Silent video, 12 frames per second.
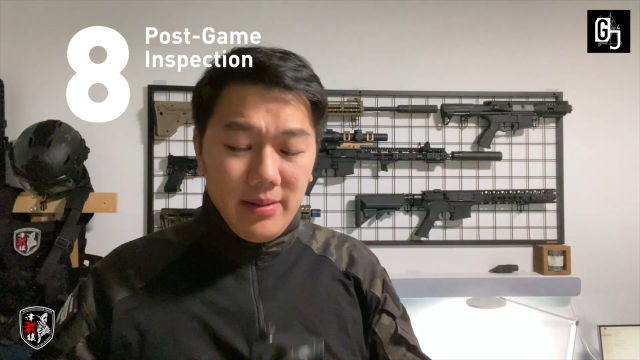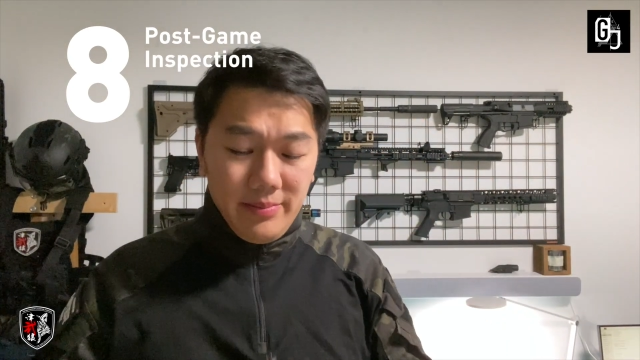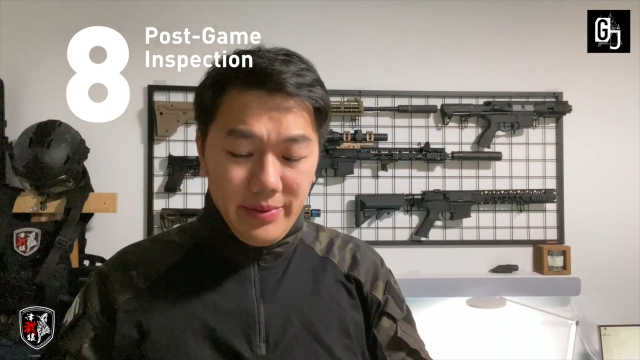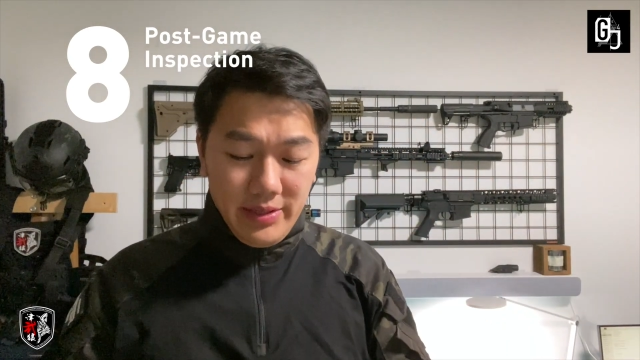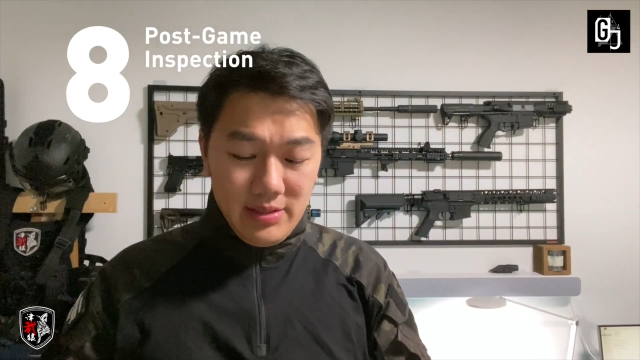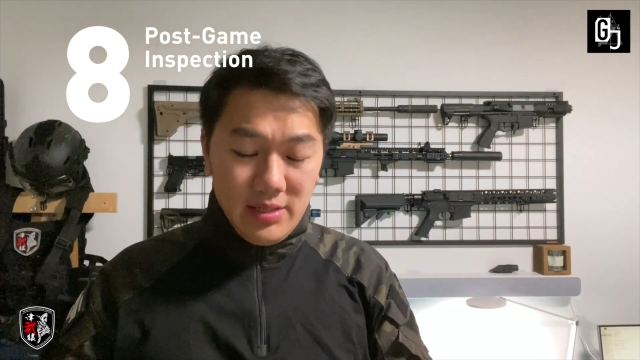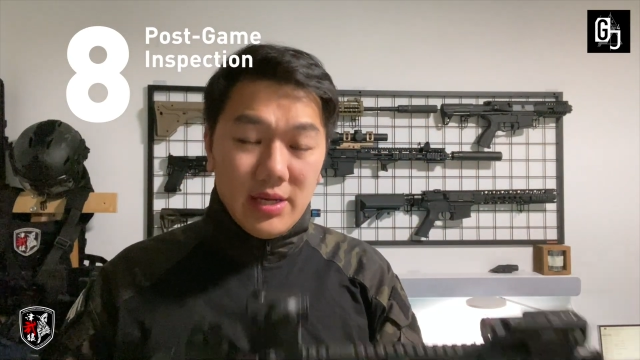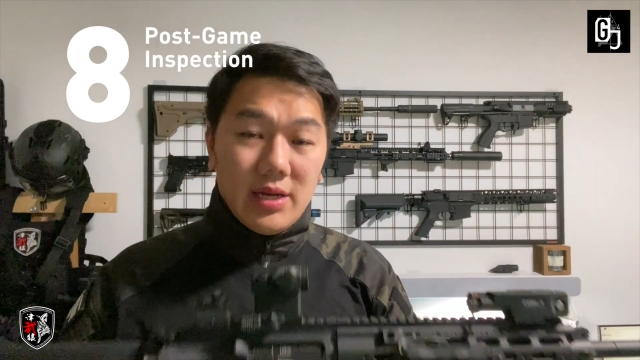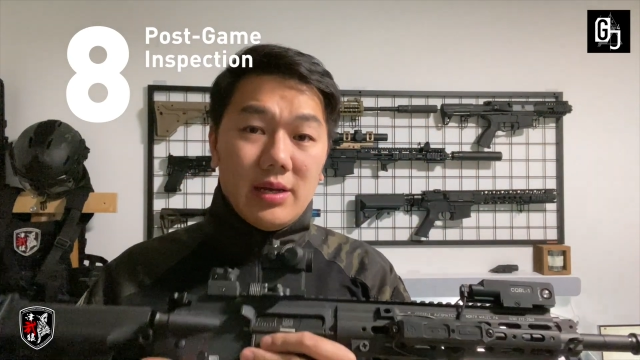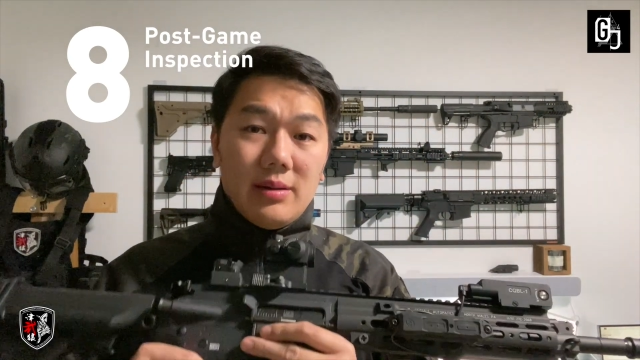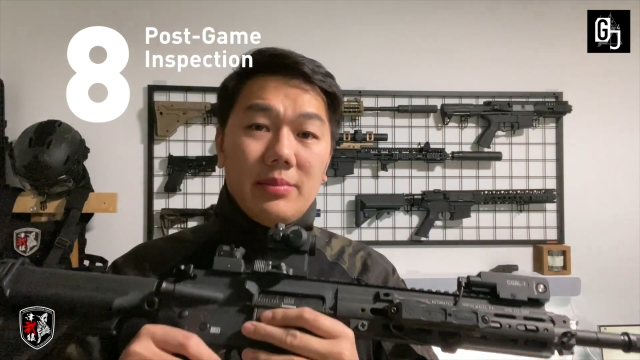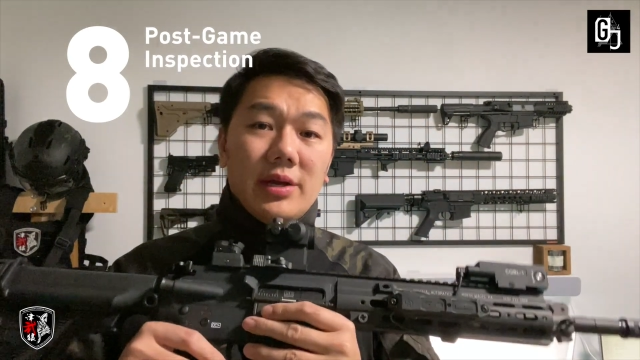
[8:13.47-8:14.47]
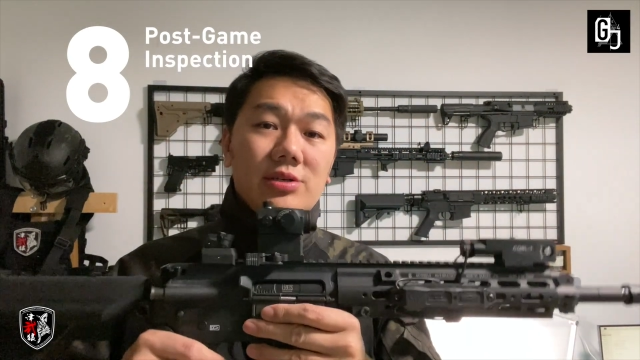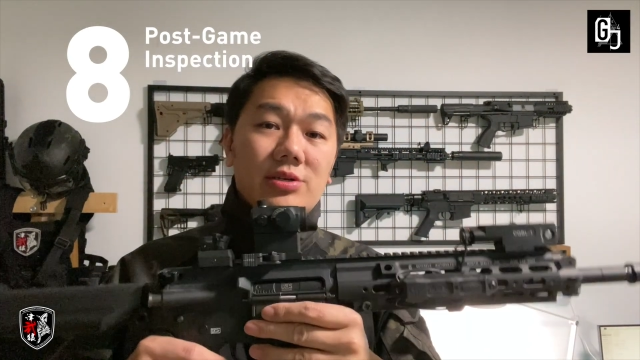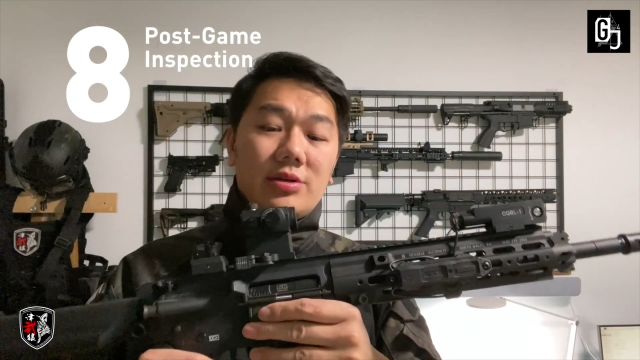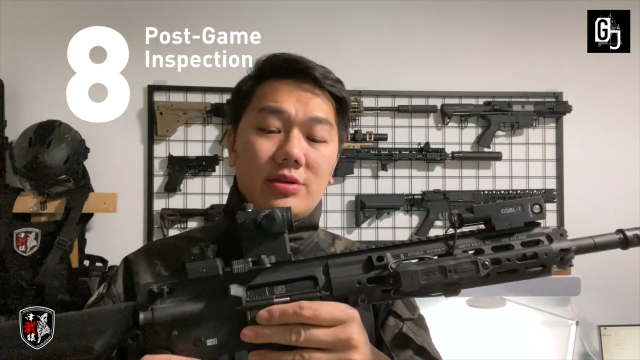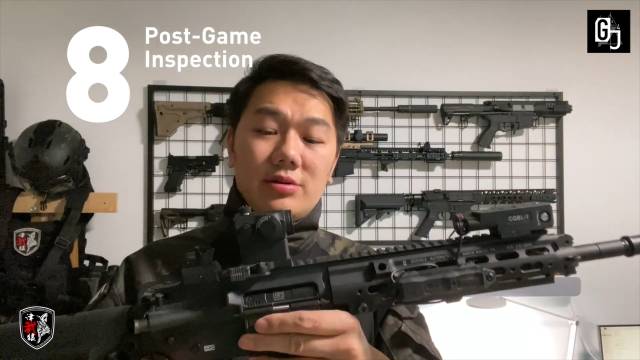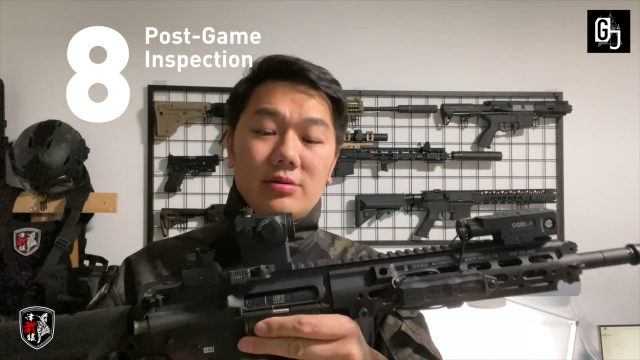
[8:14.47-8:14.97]
But make
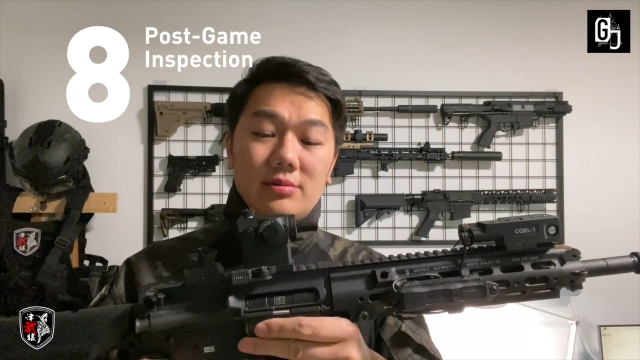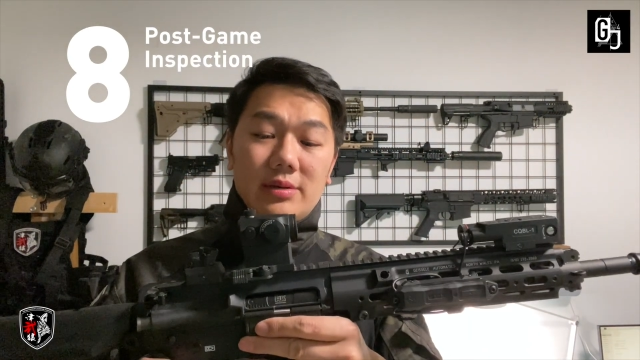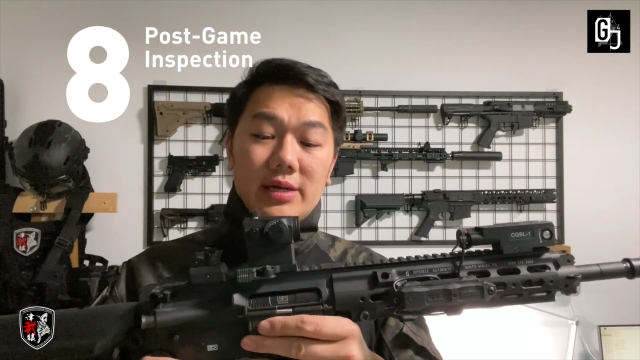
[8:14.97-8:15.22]
sure you